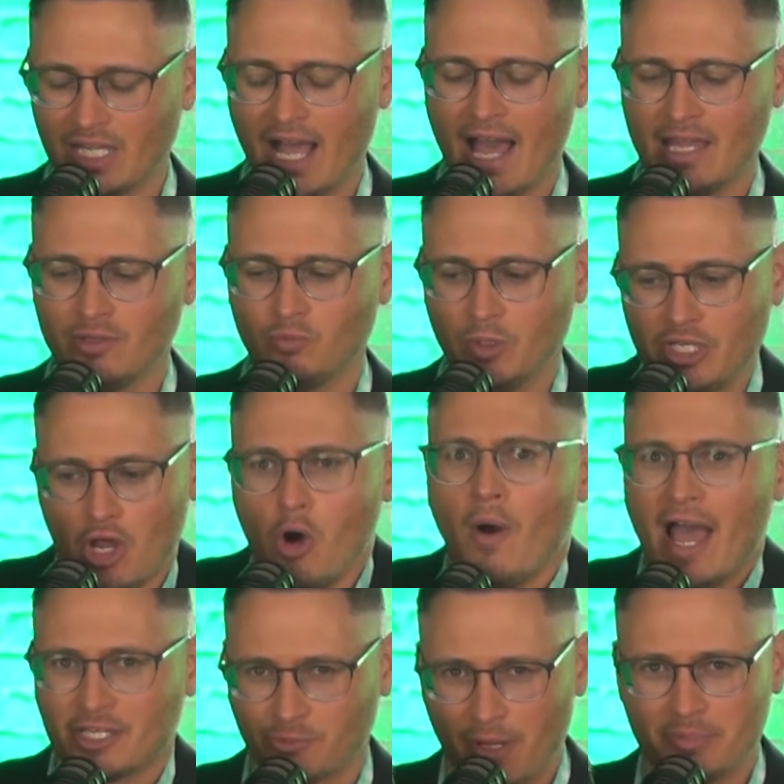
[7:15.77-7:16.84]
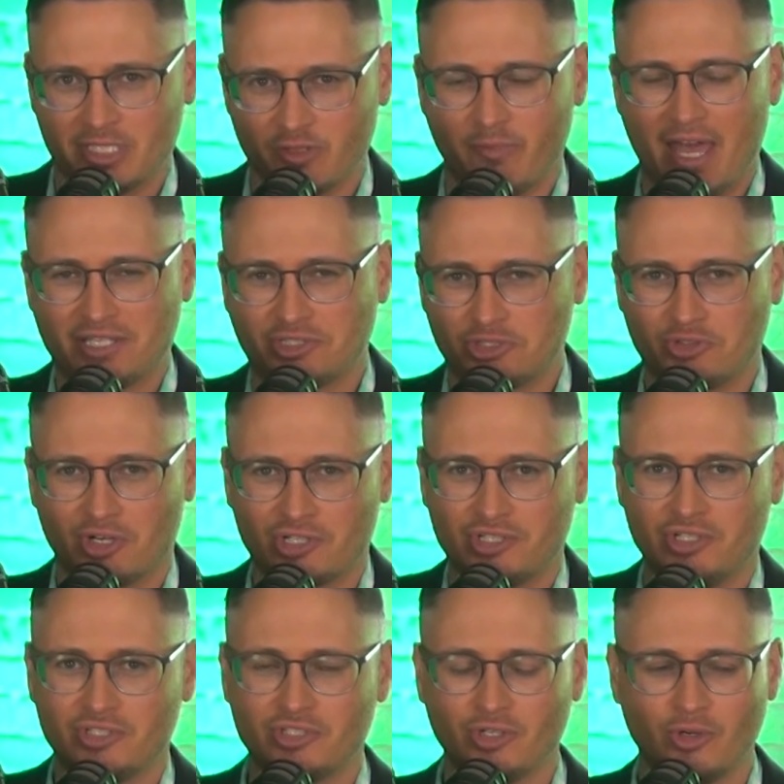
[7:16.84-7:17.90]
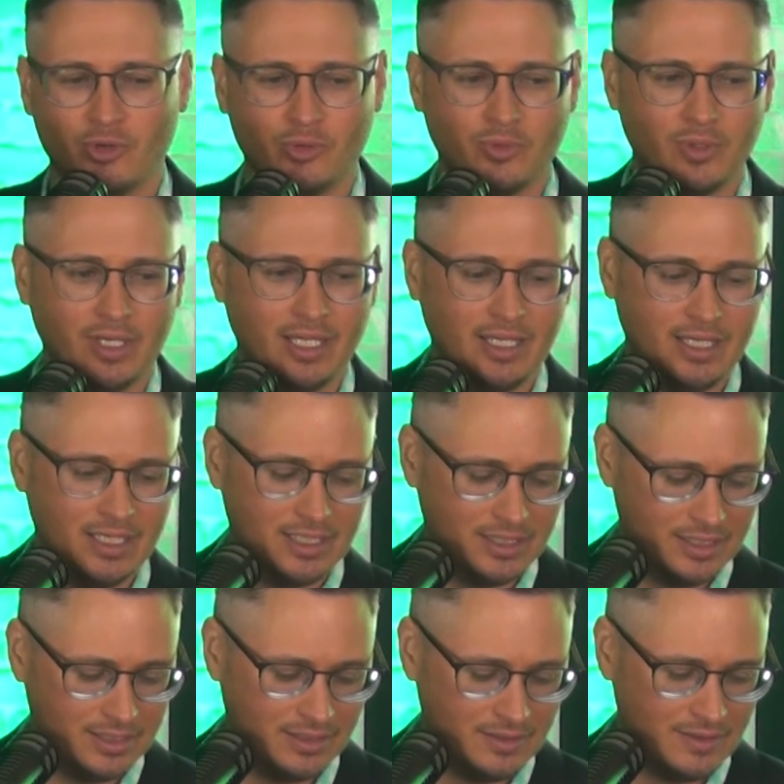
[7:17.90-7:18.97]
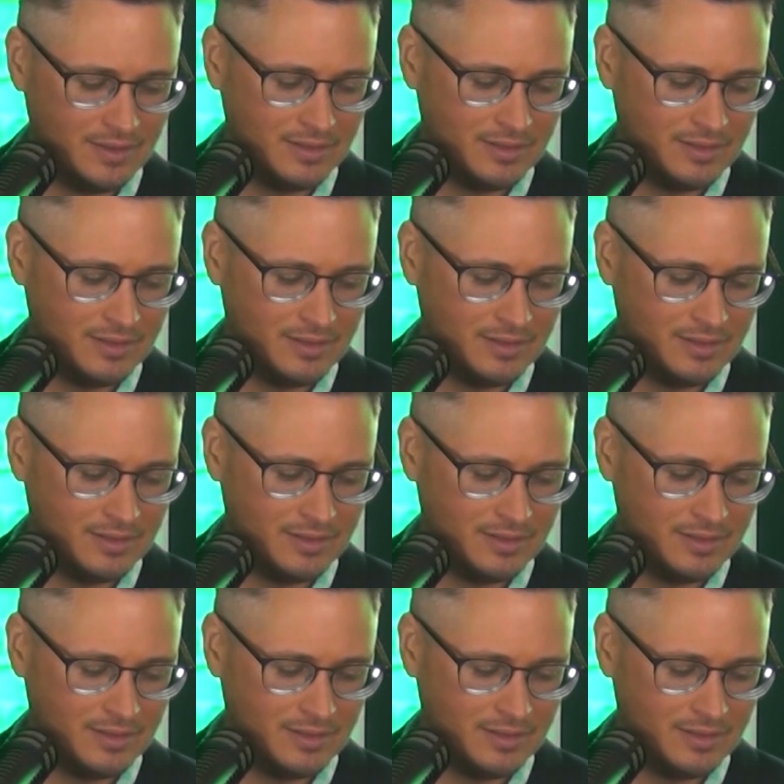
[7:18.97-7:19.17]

guy we know has weapons of mass destruction, so he